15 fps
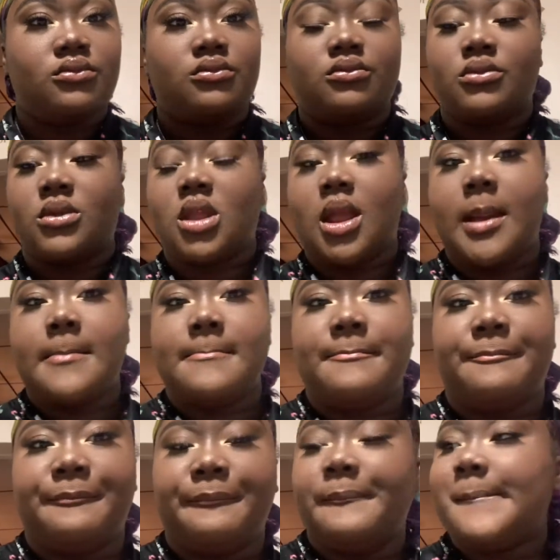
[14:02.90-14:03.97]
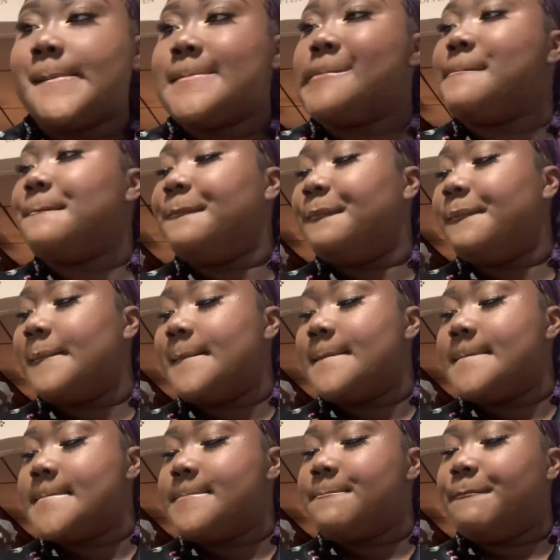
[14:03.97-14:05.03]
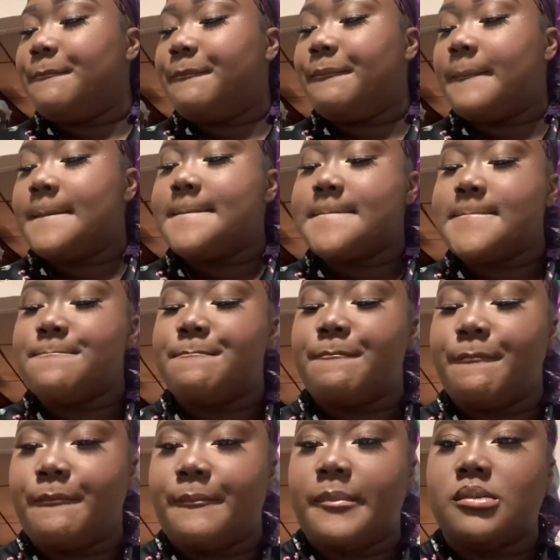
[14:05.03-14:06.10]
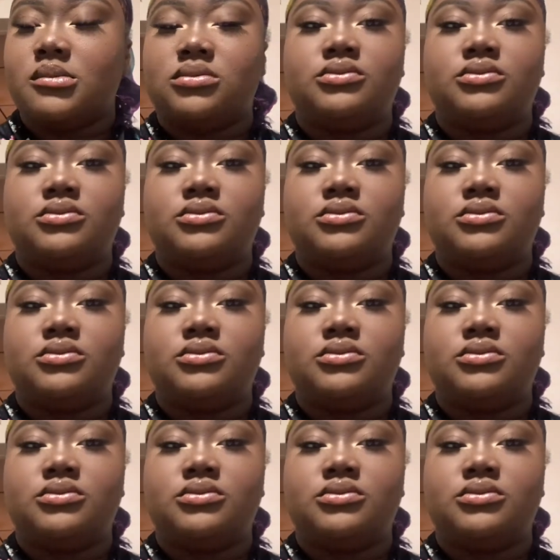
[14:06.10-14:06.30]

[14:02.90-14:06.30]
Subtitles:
just to keep the lips shiny. And then